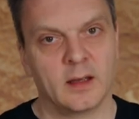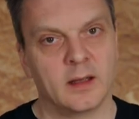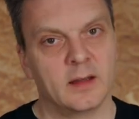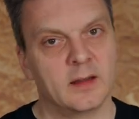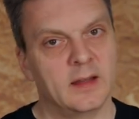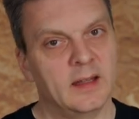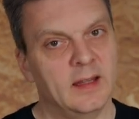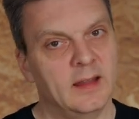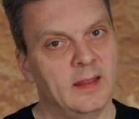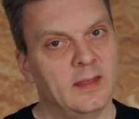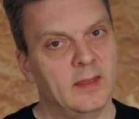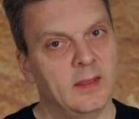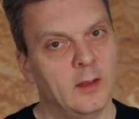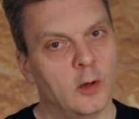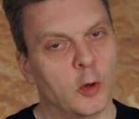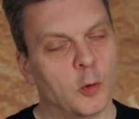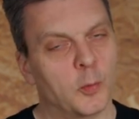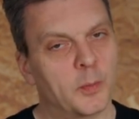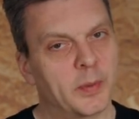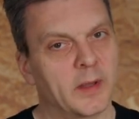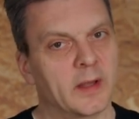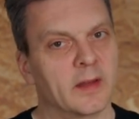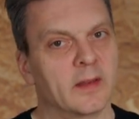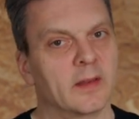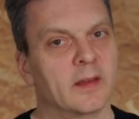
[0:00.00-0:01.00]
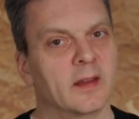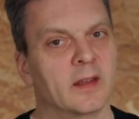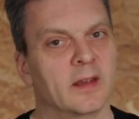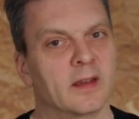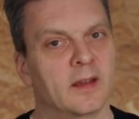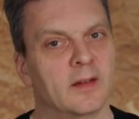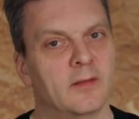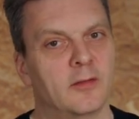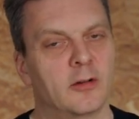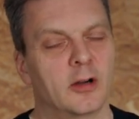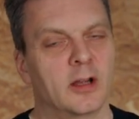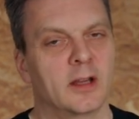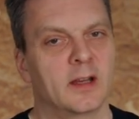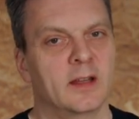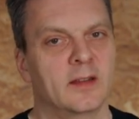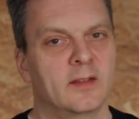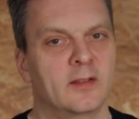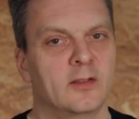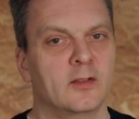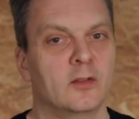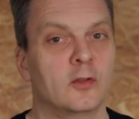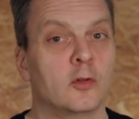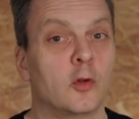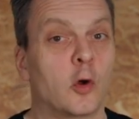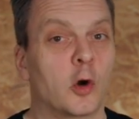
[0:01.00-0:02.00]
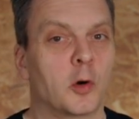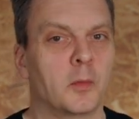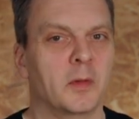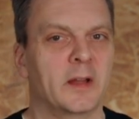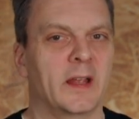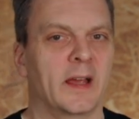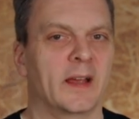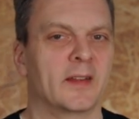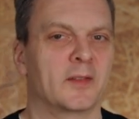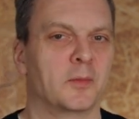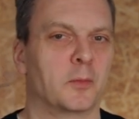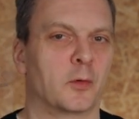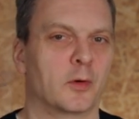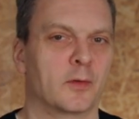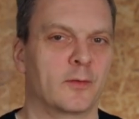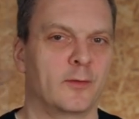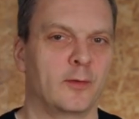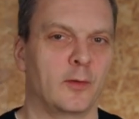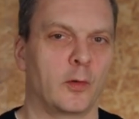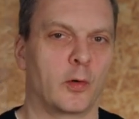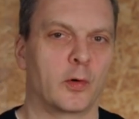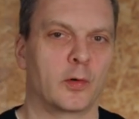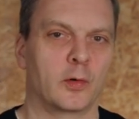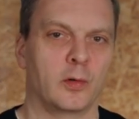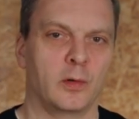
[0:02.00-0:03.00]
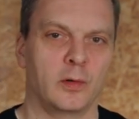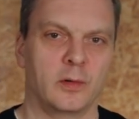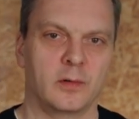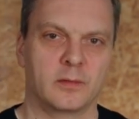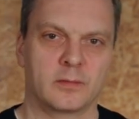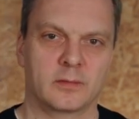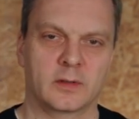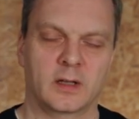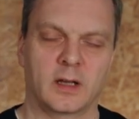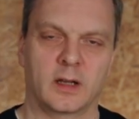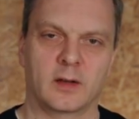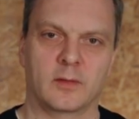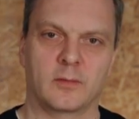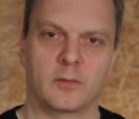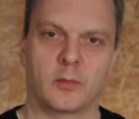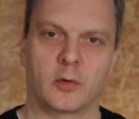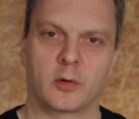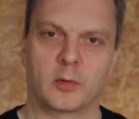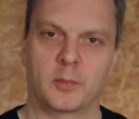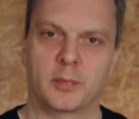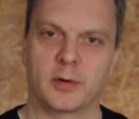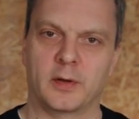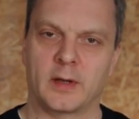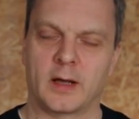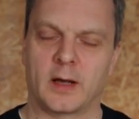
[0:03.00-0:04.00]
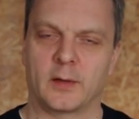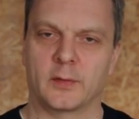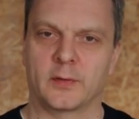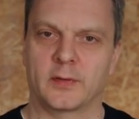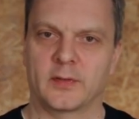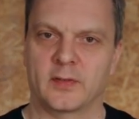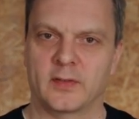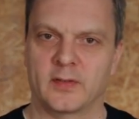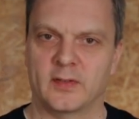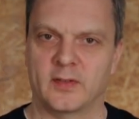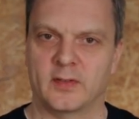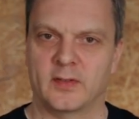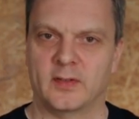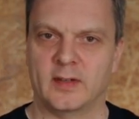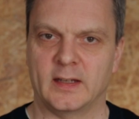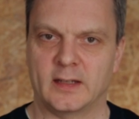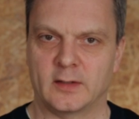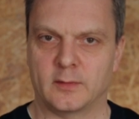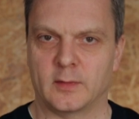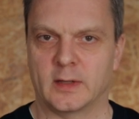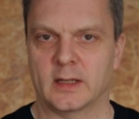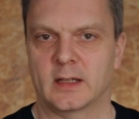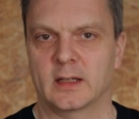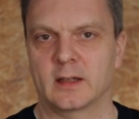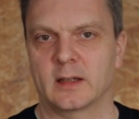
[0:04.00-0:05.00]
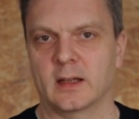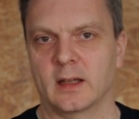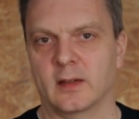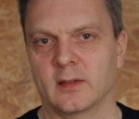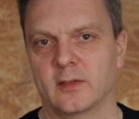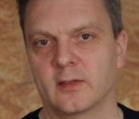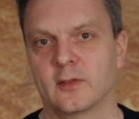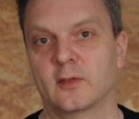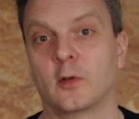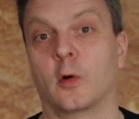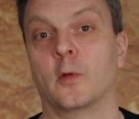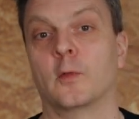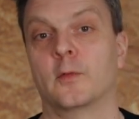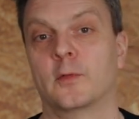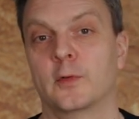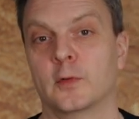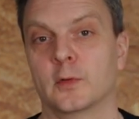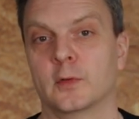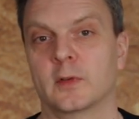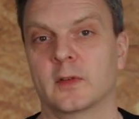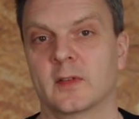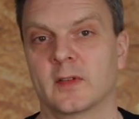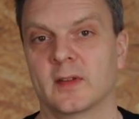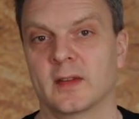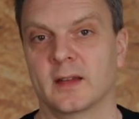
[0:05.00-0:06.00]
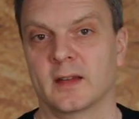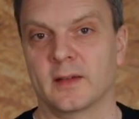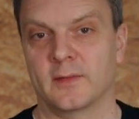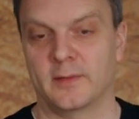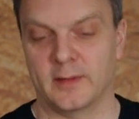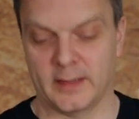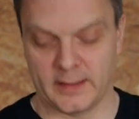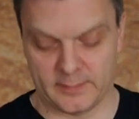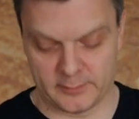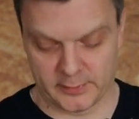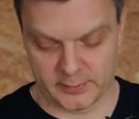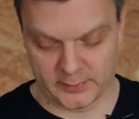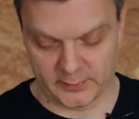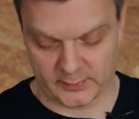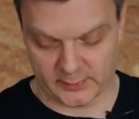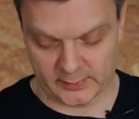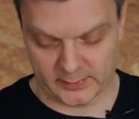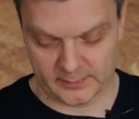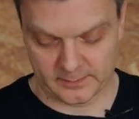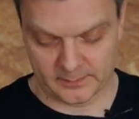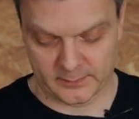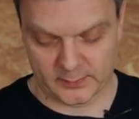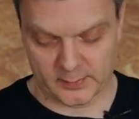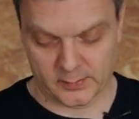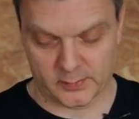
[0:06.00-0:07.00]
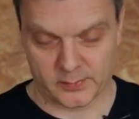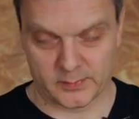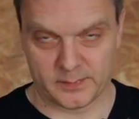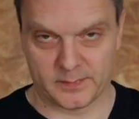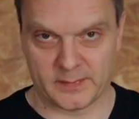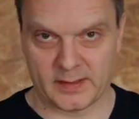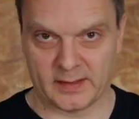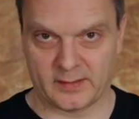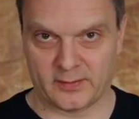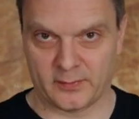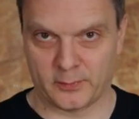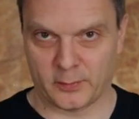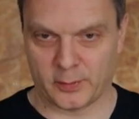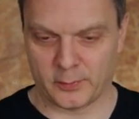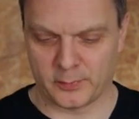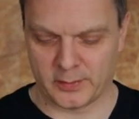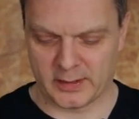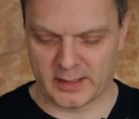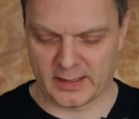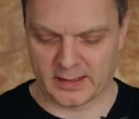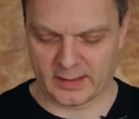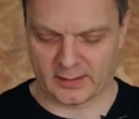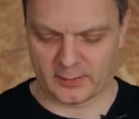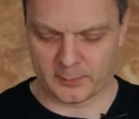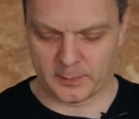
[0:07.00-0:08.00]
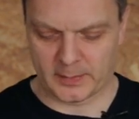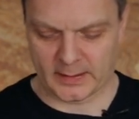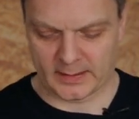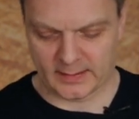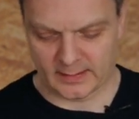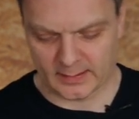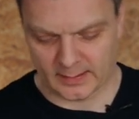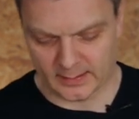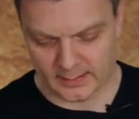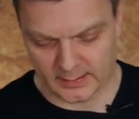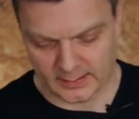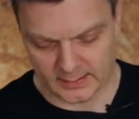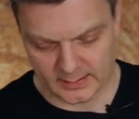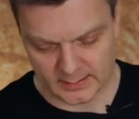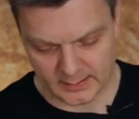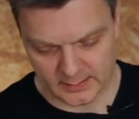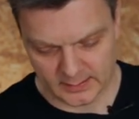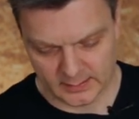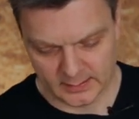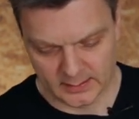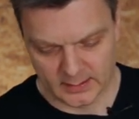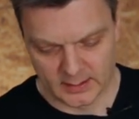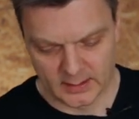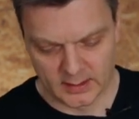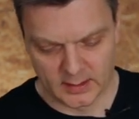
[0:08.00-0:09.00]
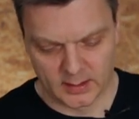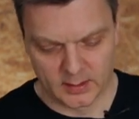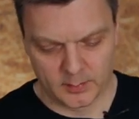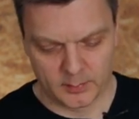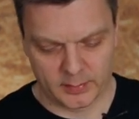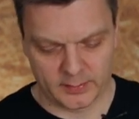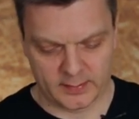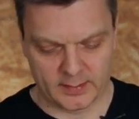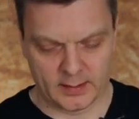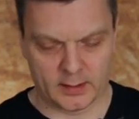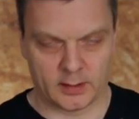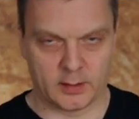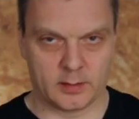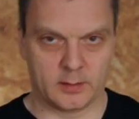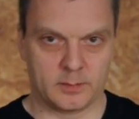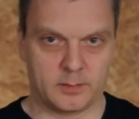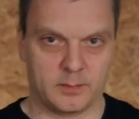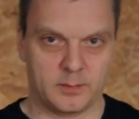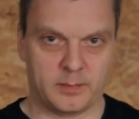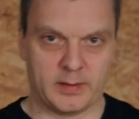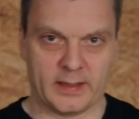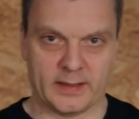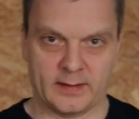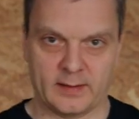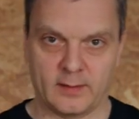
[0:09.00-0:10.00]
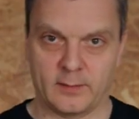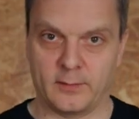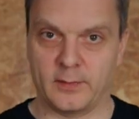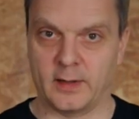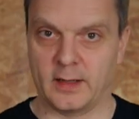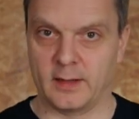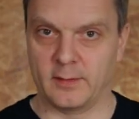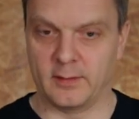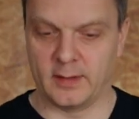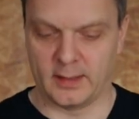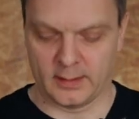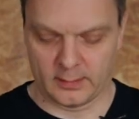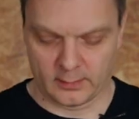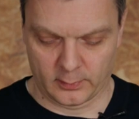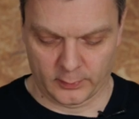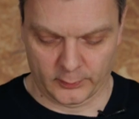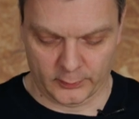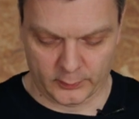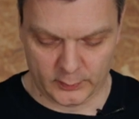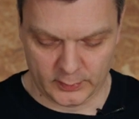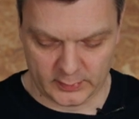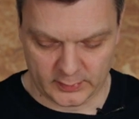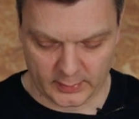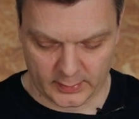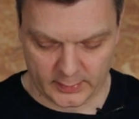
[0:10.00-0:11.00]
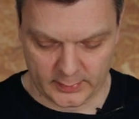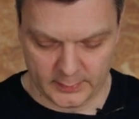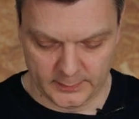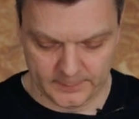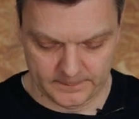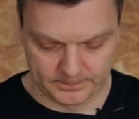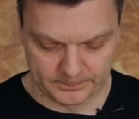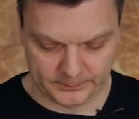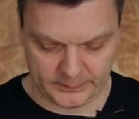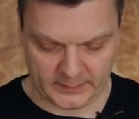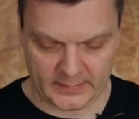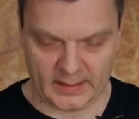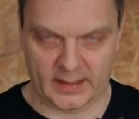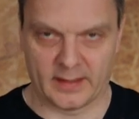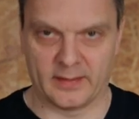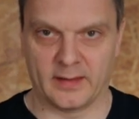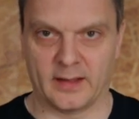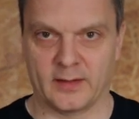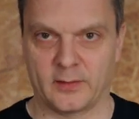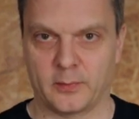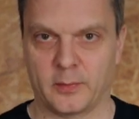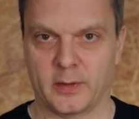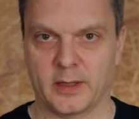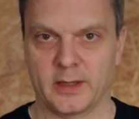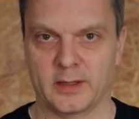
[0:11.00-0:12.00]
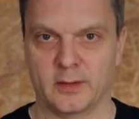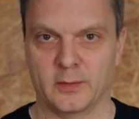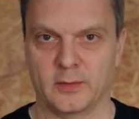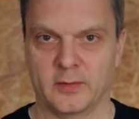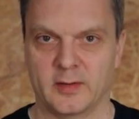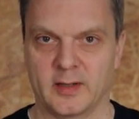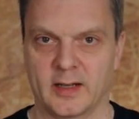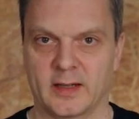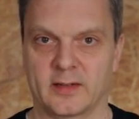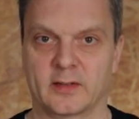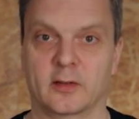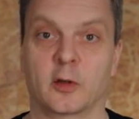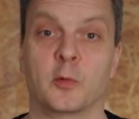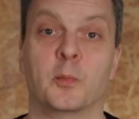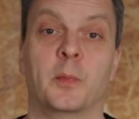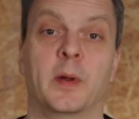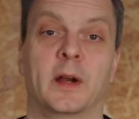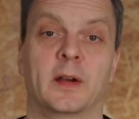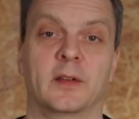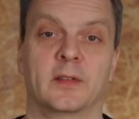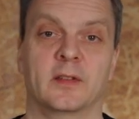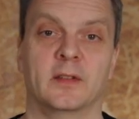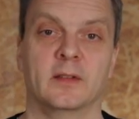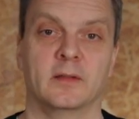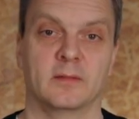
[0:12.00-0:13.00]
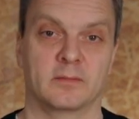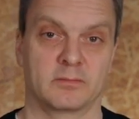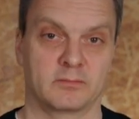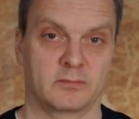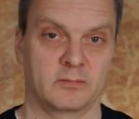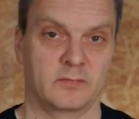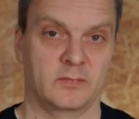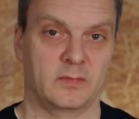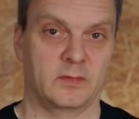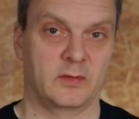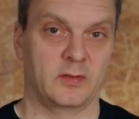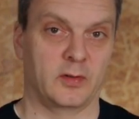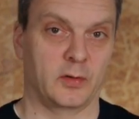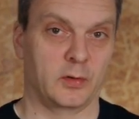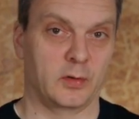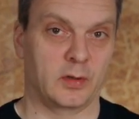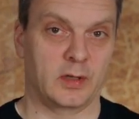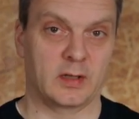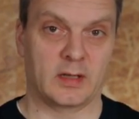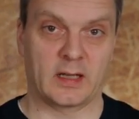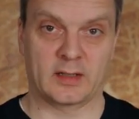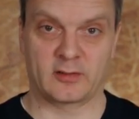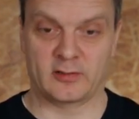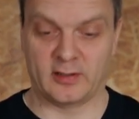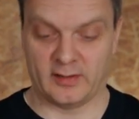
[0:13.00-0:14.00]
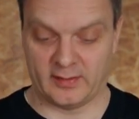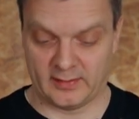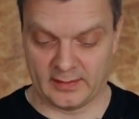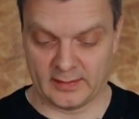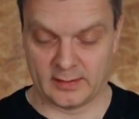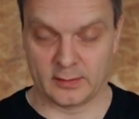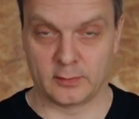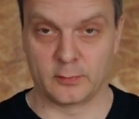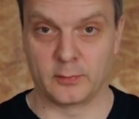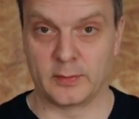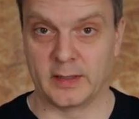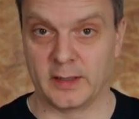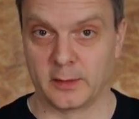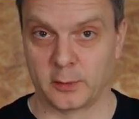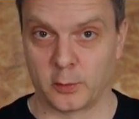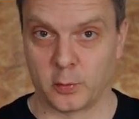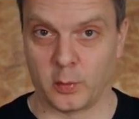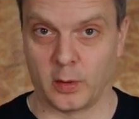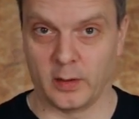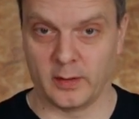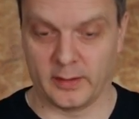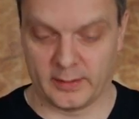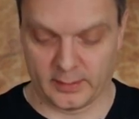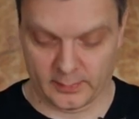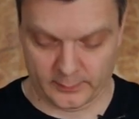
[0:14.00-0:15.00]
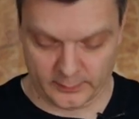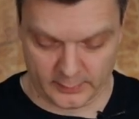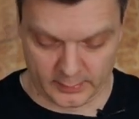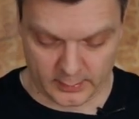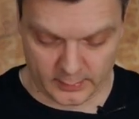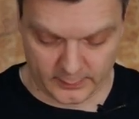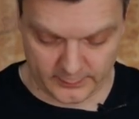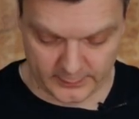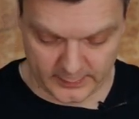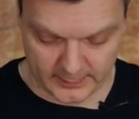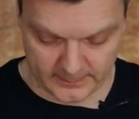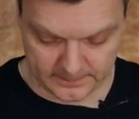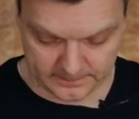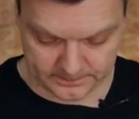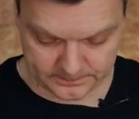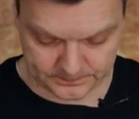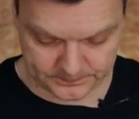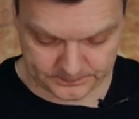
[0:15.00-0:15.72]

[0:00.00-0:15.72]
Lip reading: The Ethiopian varieties normally has more floral, kind of more pronounced citric and stone fruit flavors. So that's what we can expect, I think. But they are planted very, very close to each other, and that's why I use it as a comparison, so you can actually see the real quality of the coffee.